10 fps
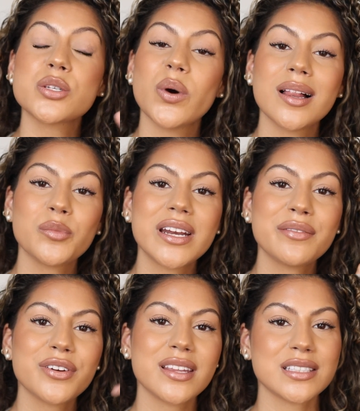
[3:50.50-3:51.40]
So while I'm
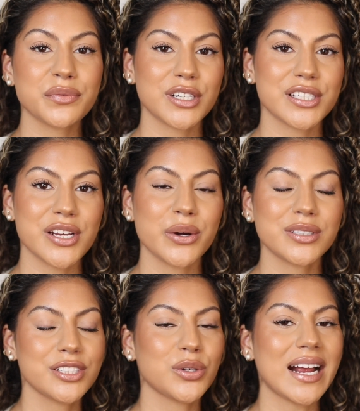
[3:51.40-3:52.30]
waiting for this first coat
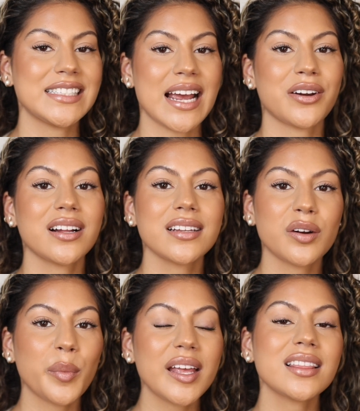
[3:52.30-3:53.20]
to dry down a
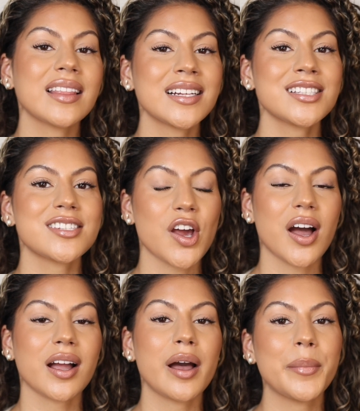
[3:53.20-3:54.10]
little bit, let's
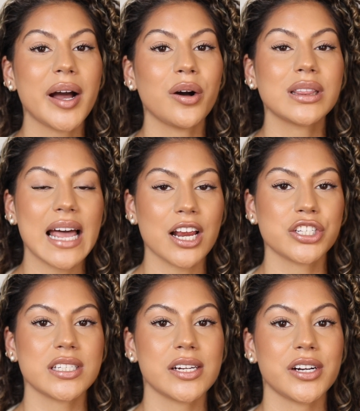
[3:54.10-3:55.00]
talk about lash
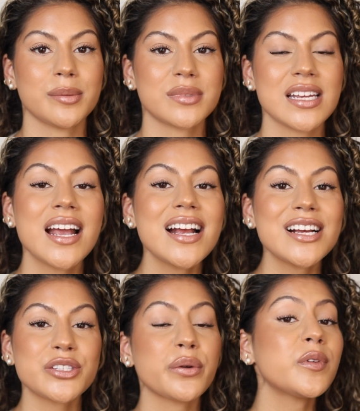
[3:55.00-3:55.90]
serums.
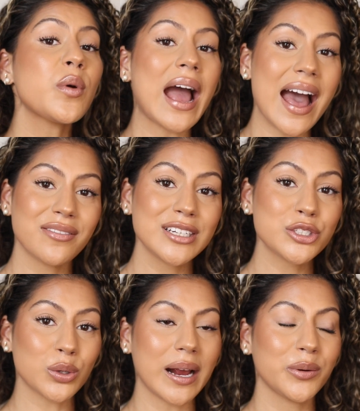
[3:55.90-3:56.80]
So if you haven't
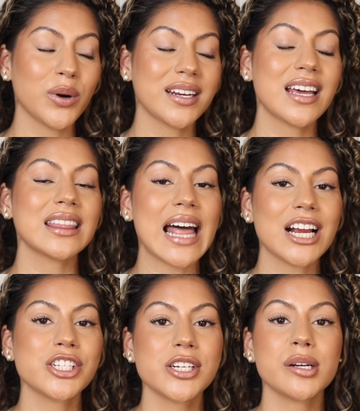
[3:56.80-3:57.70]
tried one,
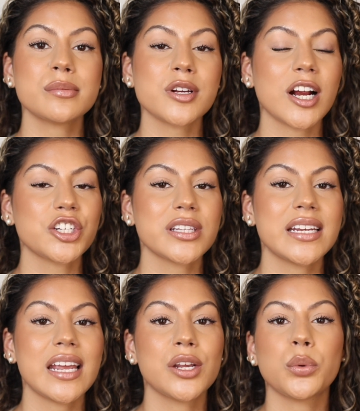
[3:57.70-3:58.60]
lash serums are
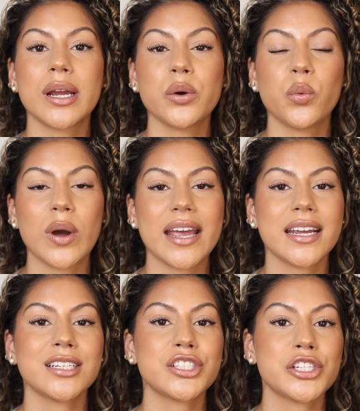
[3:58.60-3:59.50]
actually a great
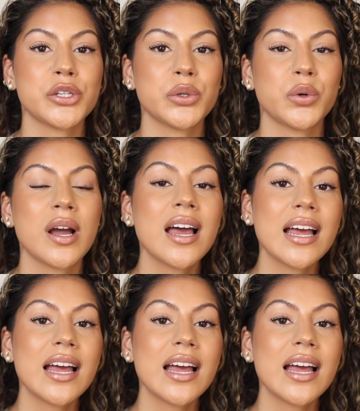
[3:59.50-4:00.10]
way to